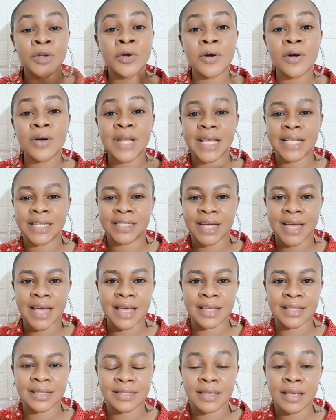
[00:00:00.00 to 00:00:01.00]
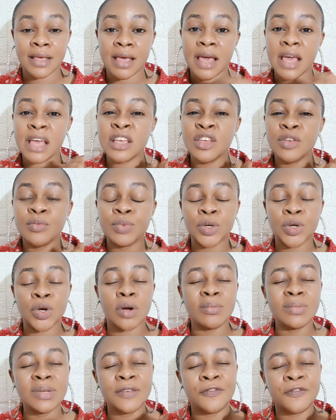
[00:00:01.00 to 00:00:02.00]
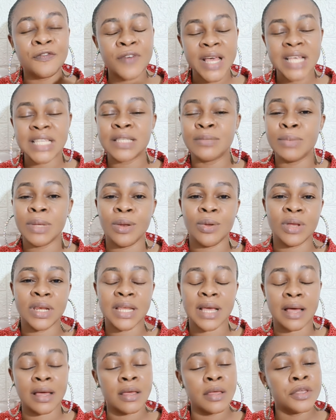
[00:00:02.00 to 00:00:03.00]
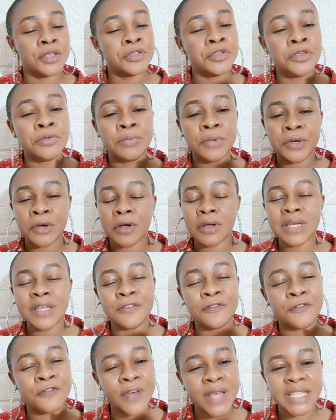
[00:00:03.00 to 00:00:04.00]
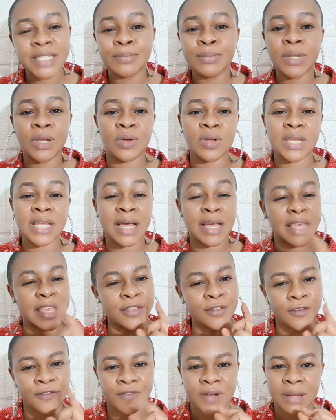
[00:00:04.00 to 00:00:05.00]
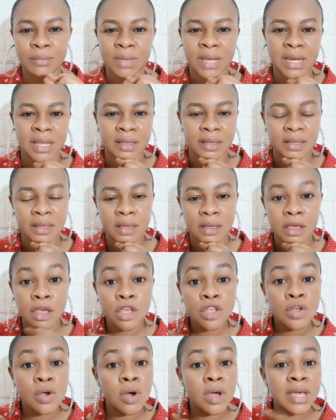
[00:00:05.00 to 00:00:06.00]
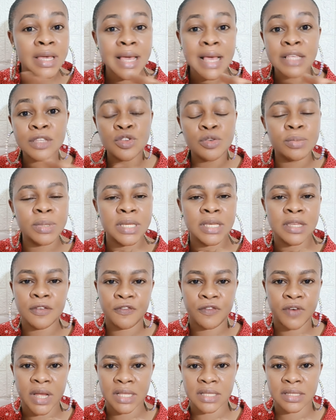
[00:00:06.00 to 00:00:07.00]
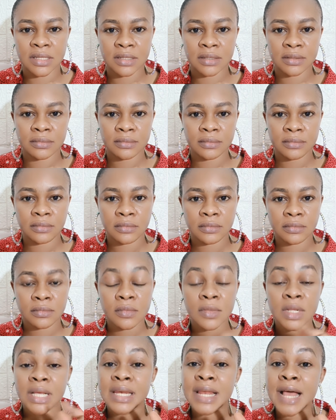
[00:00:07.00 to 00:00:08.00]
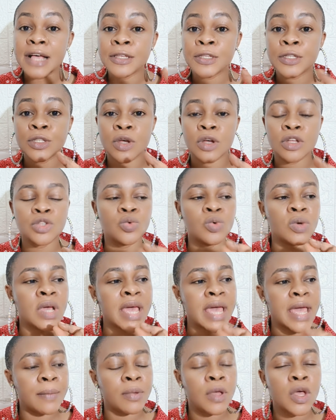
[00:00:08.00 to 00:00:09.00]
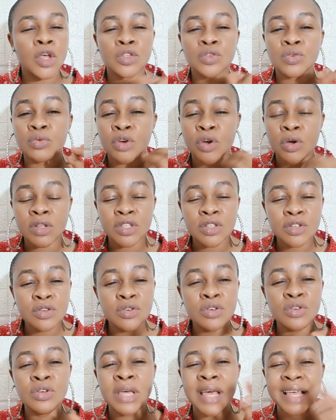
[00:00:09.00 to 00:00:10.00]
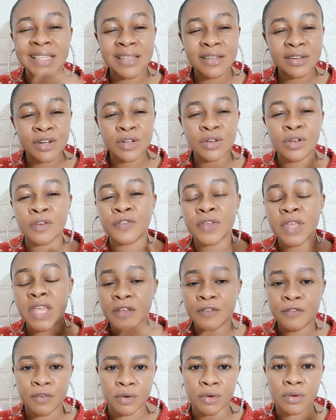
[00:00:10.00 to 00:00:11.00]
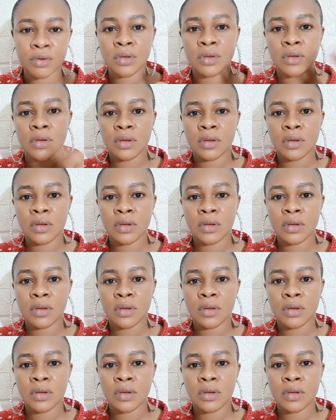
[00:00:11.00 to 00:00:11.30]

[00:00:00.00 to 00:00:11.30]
Go on and try it, and you become the first millionaire. You become the first billionaire in your family. Your case will be different. That salt will help to continue getting rid of evil,